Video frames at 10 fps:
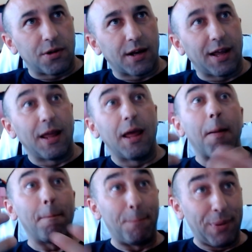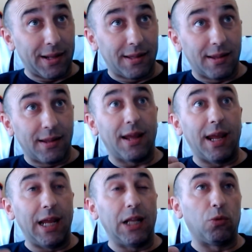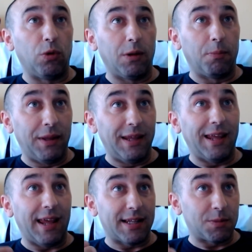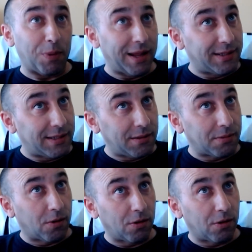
Okay, but it will be expensive